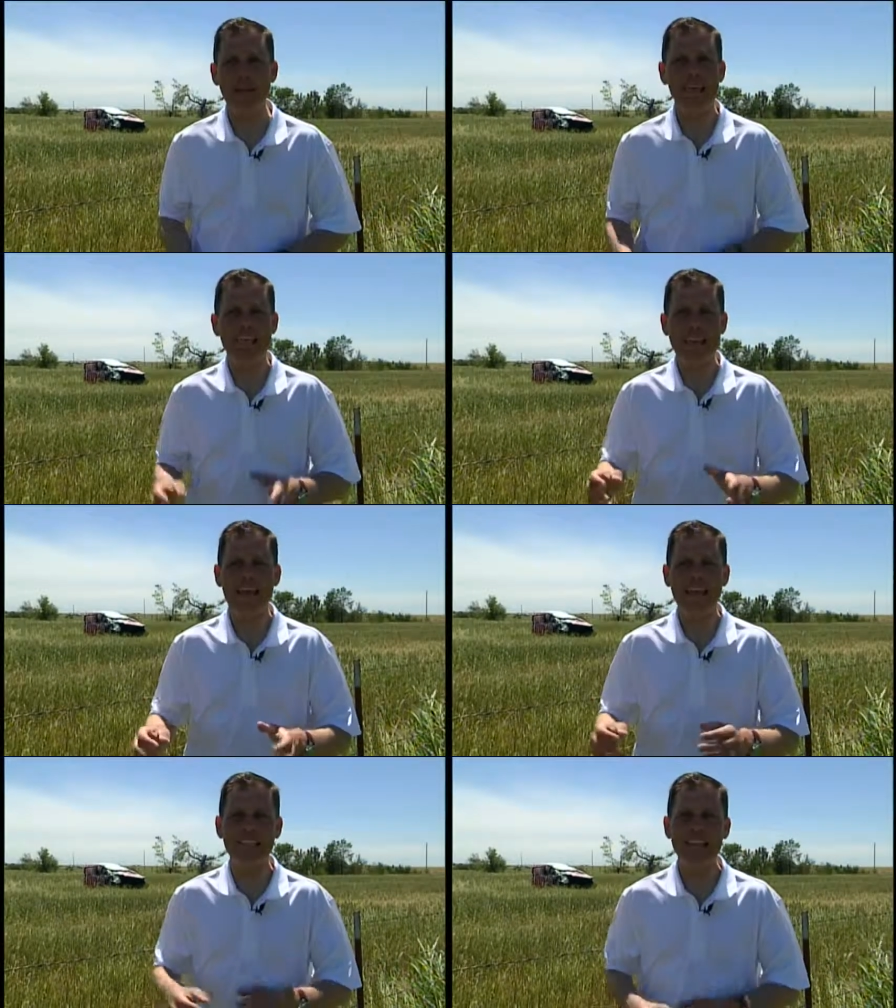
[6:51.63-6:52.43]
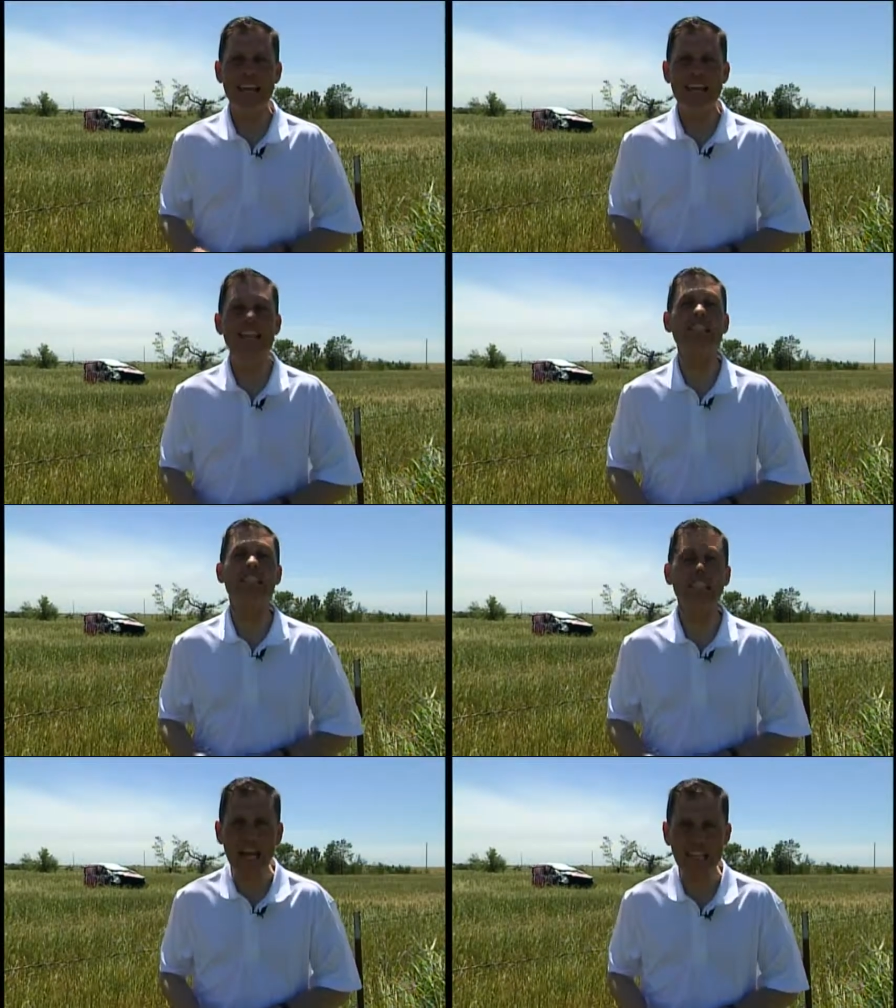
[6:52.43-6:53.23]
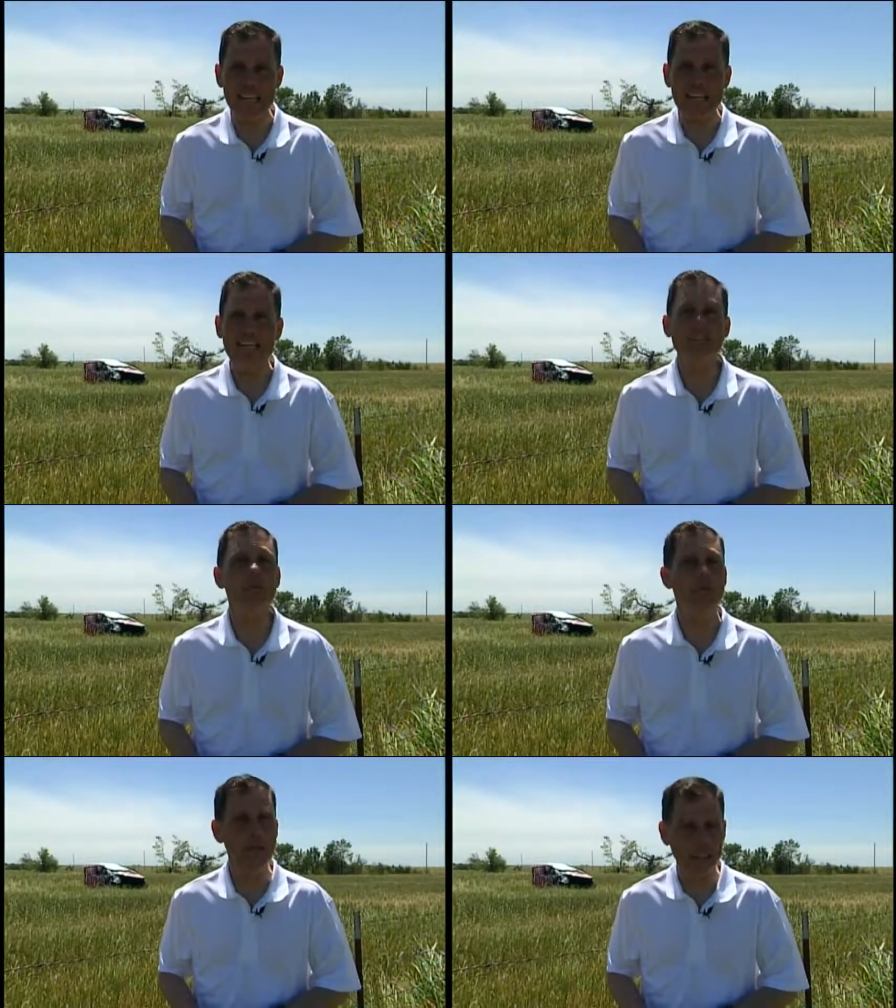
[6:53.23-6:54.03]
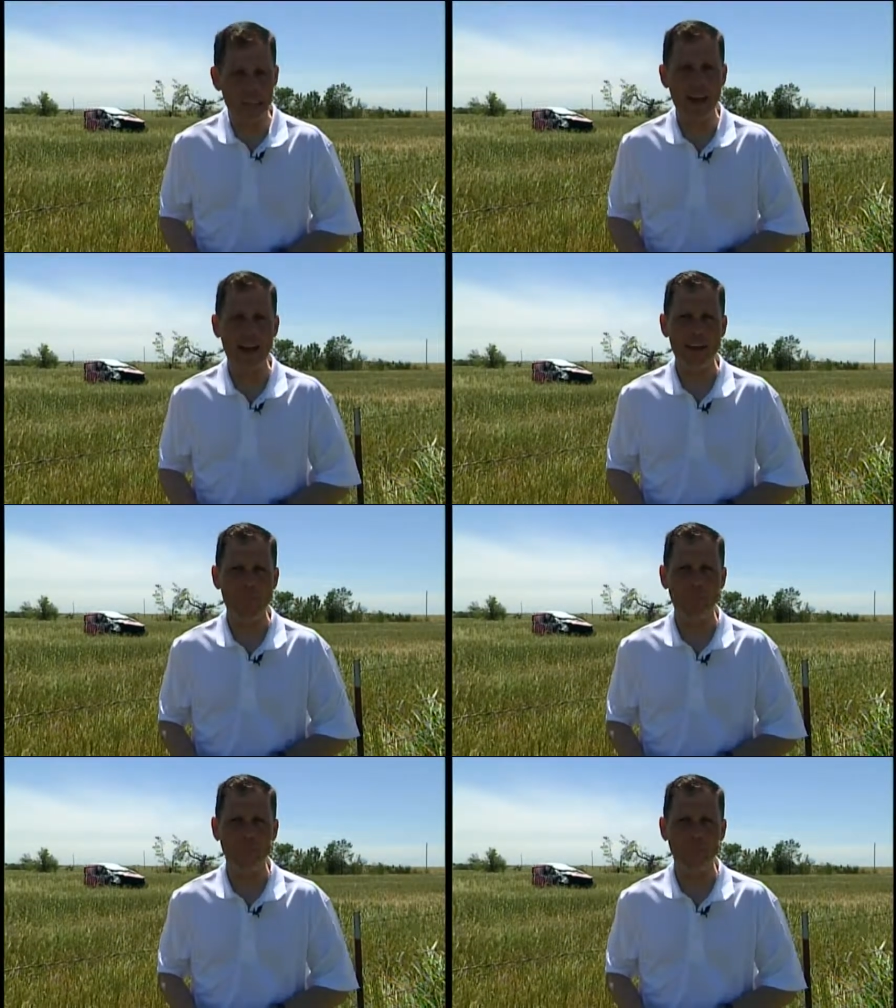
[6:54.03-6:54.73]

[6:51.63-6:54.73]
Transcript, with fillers: and he says he's lucky to be alive.